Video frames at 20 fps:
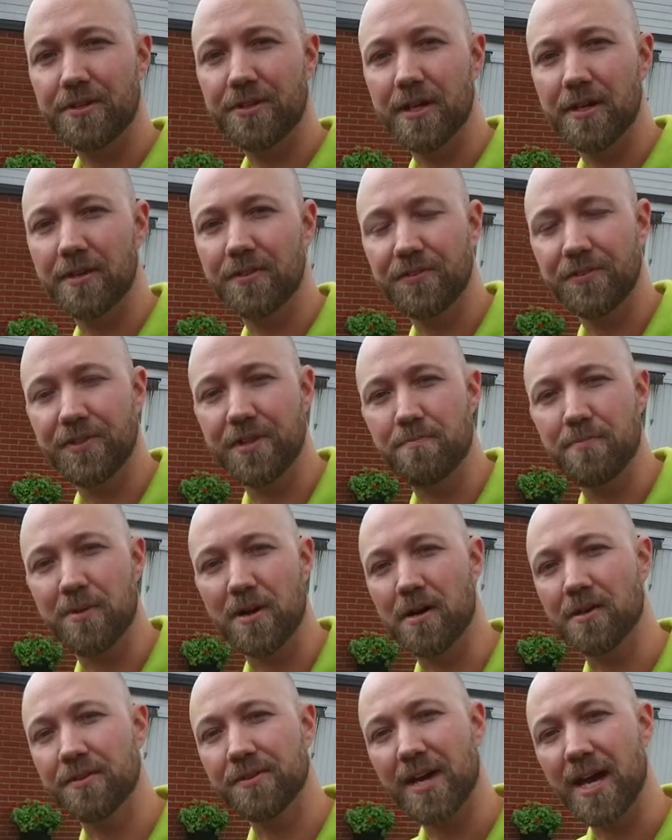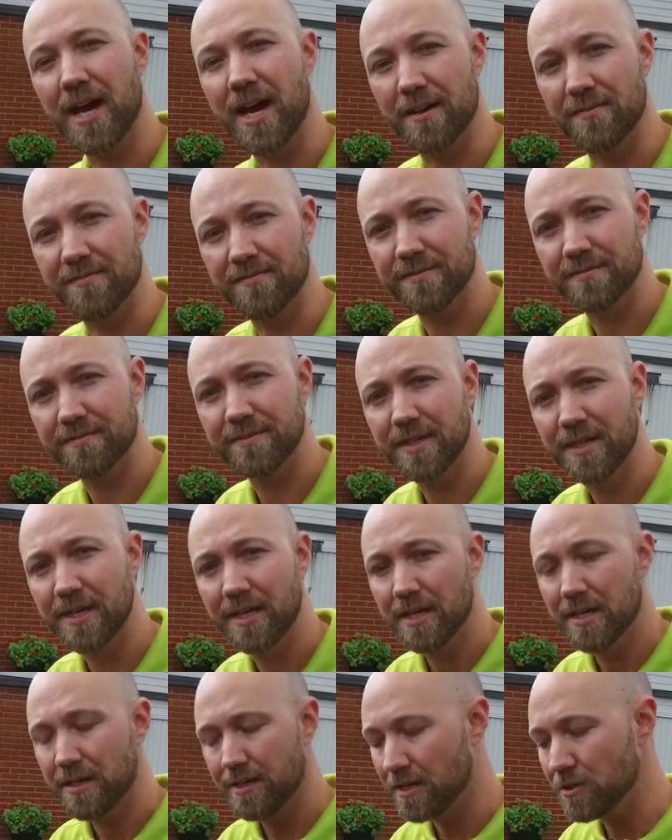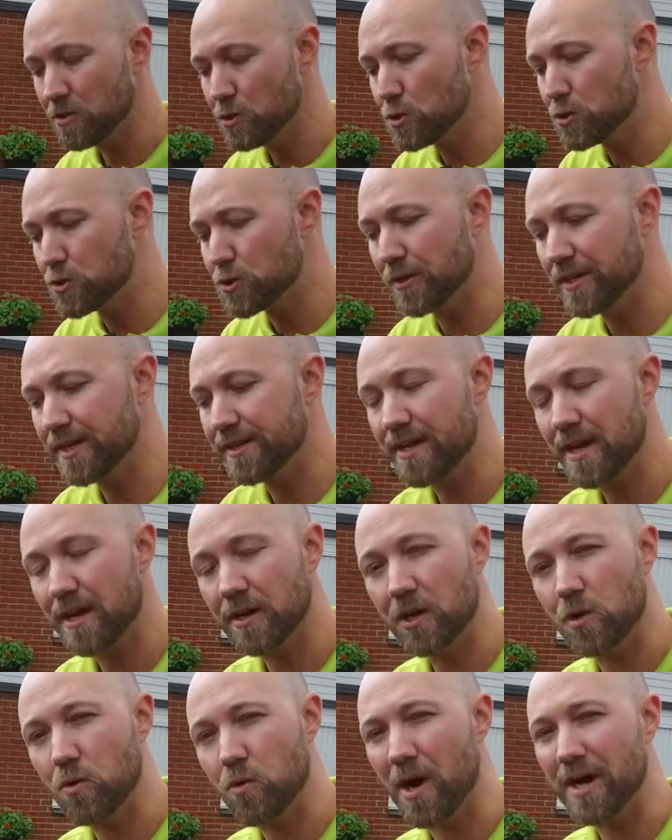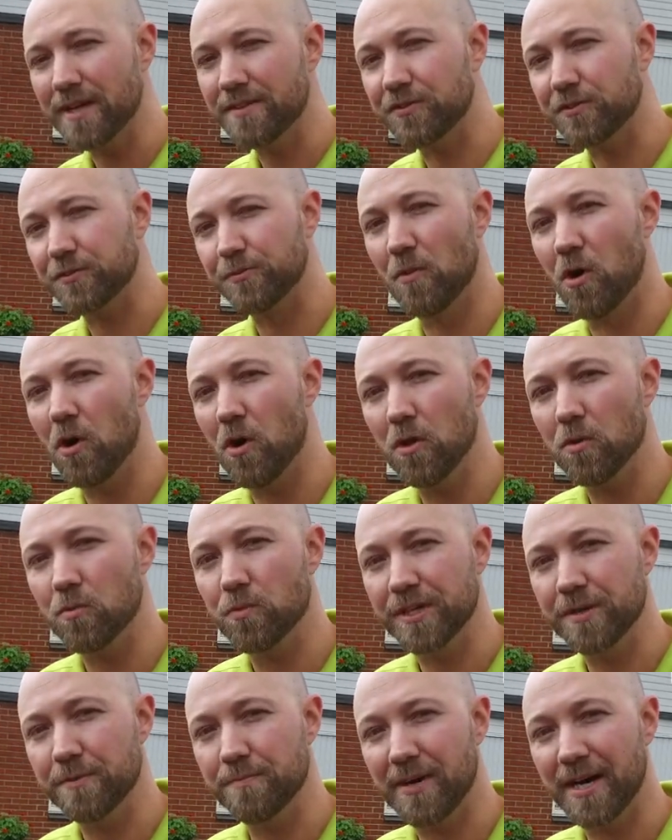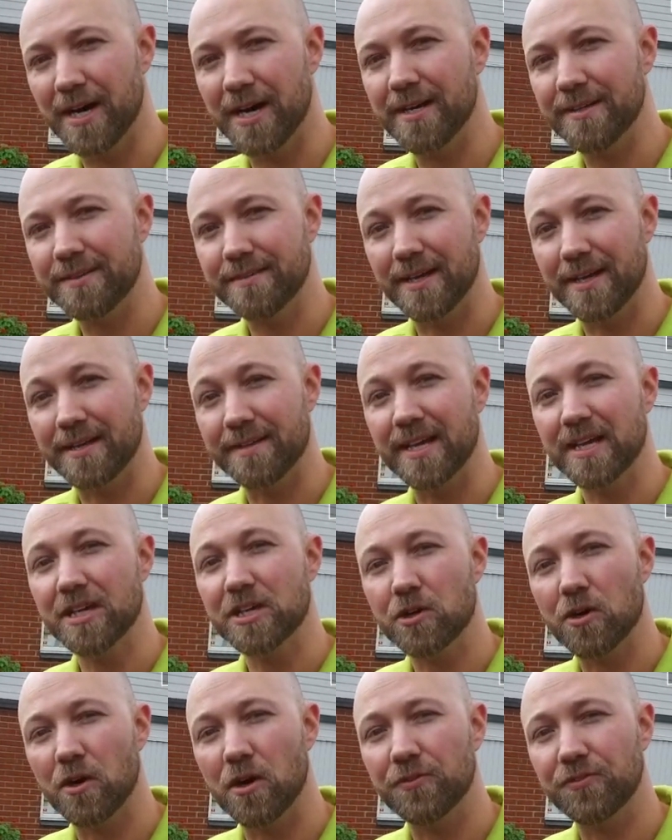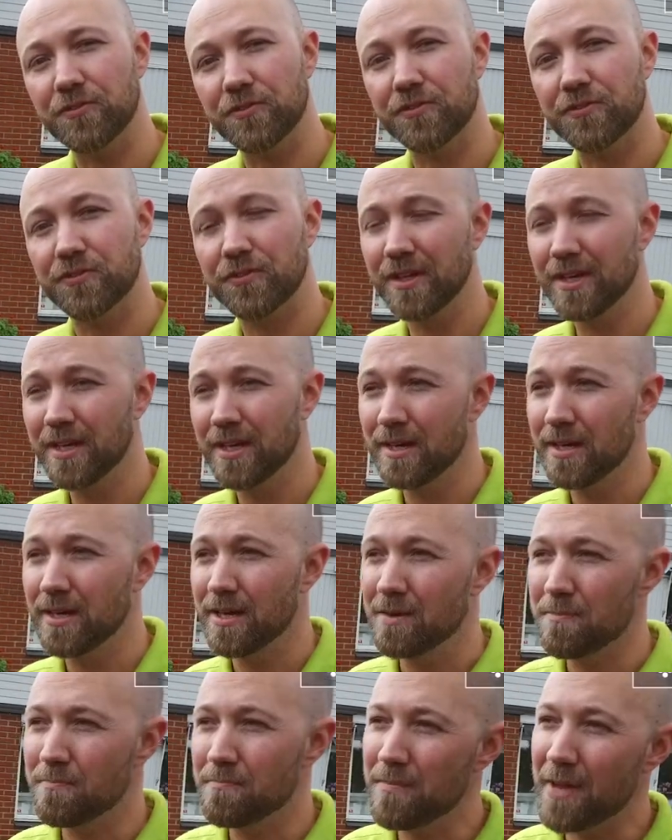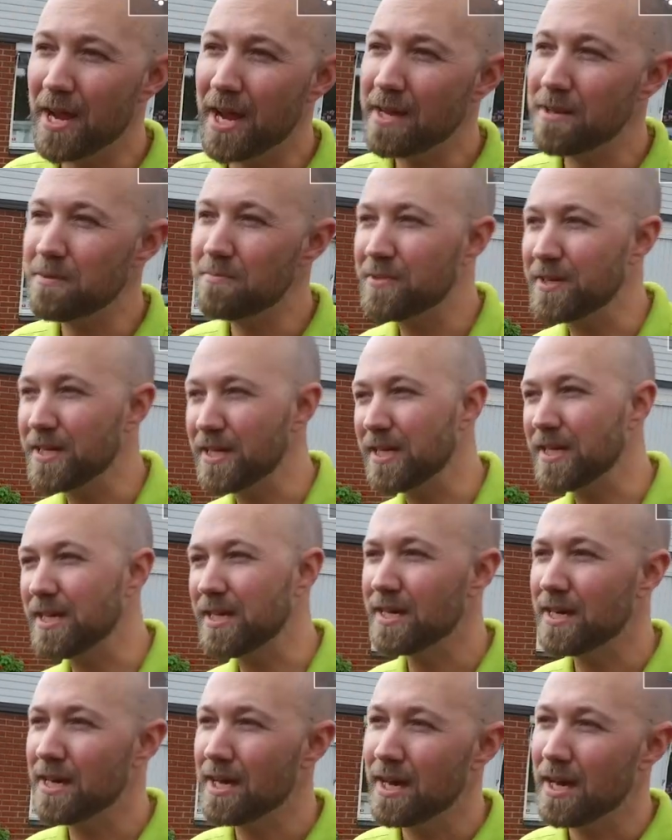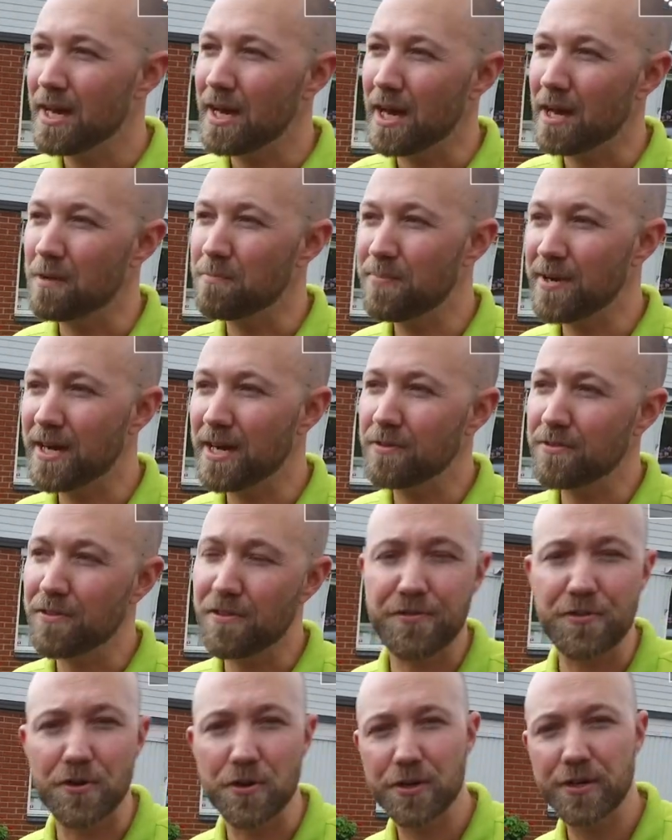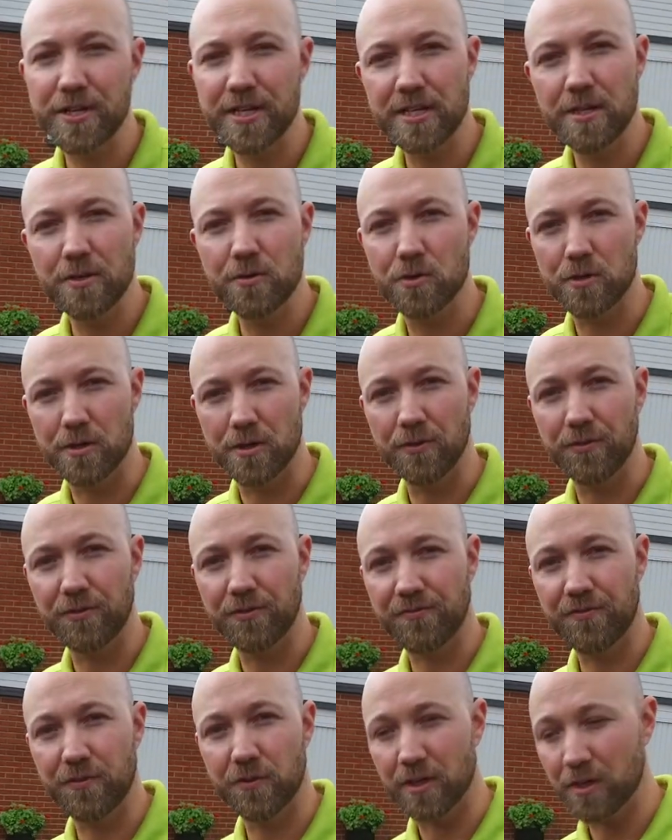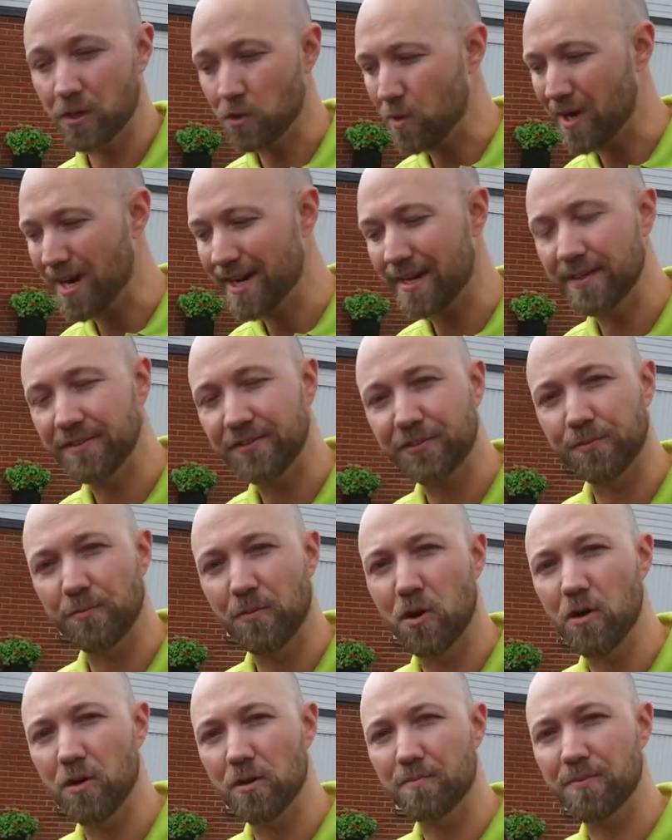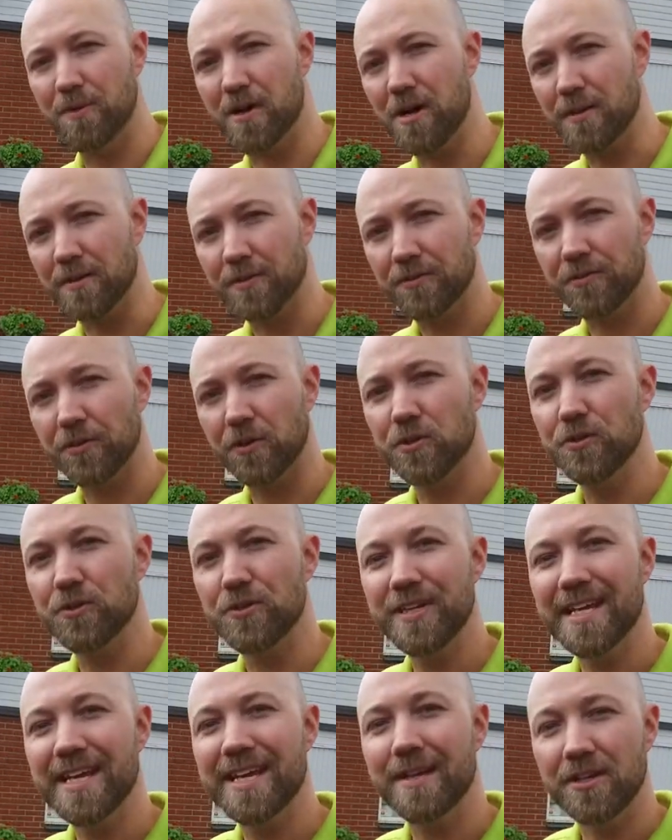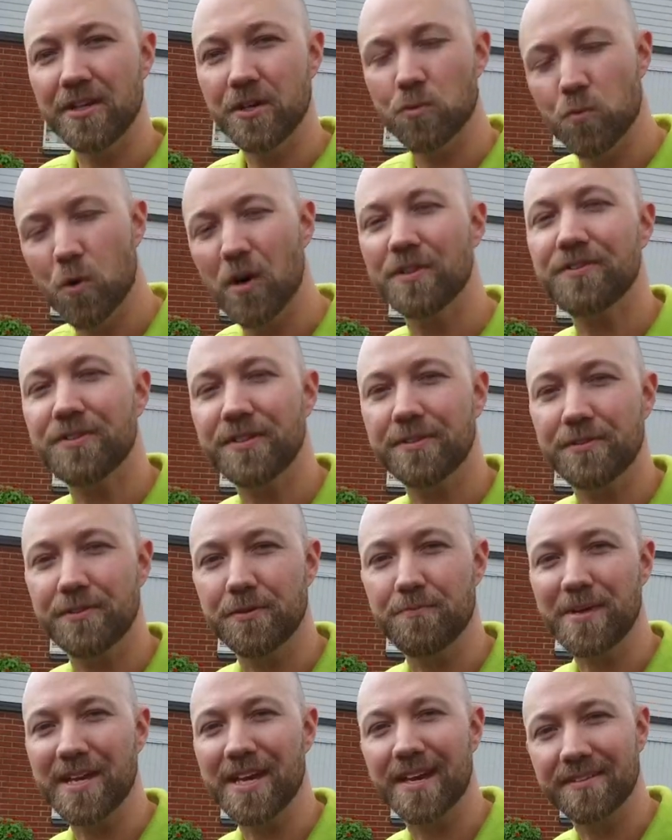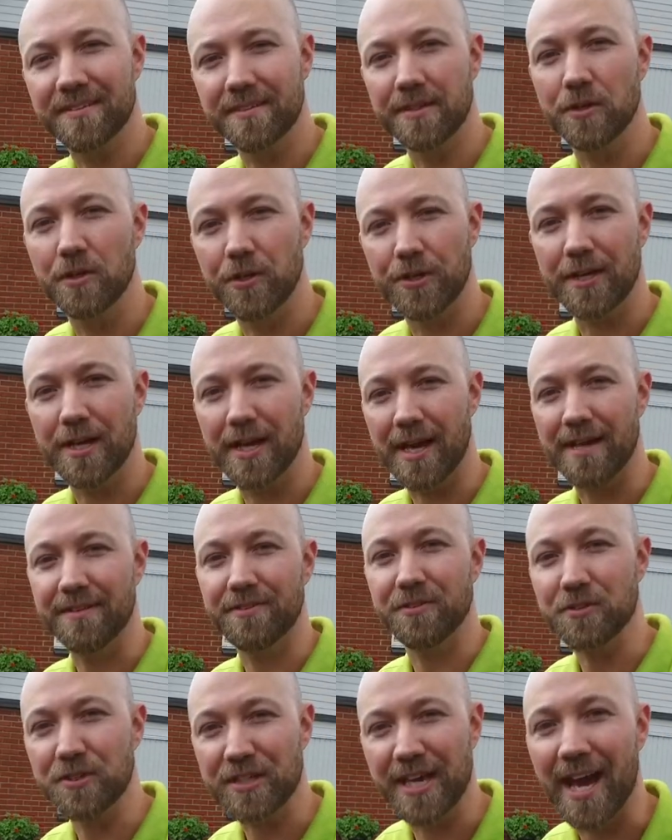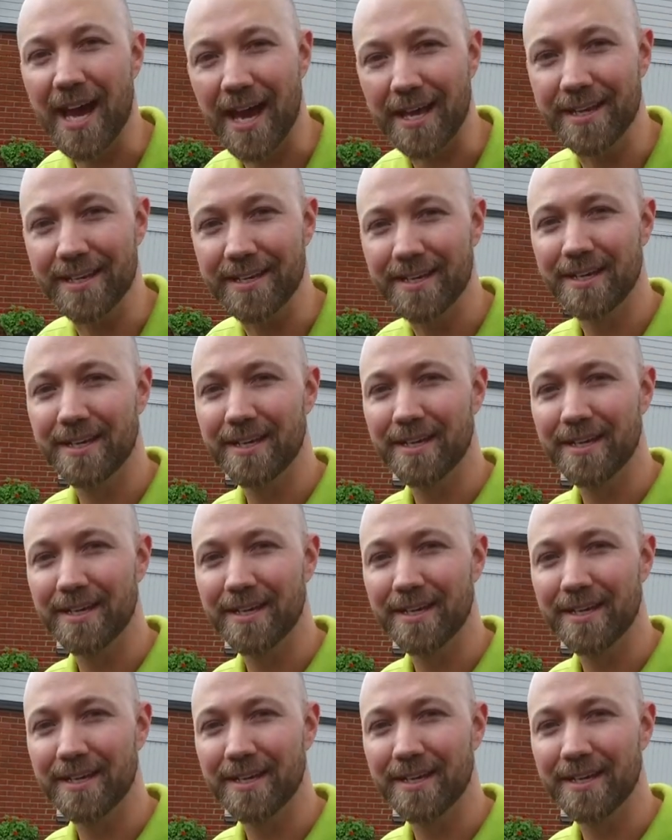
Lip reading: does the plant have? Now, usually they are quite small when you buy it, and they cost maybe about 30 euros for quite a small plant. So you want it to be as good as you can